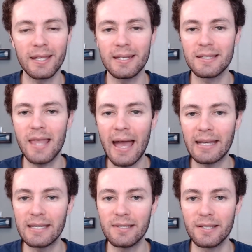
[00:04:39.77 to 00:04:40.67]
It is
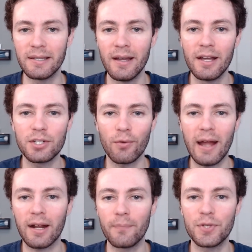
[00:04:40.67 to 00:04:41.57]
that easy to
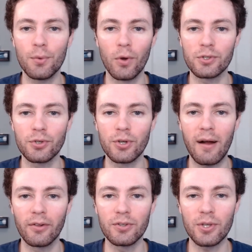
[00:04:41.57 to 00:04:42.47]
rack up
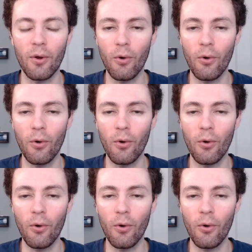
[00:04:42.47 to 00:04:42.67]
$200.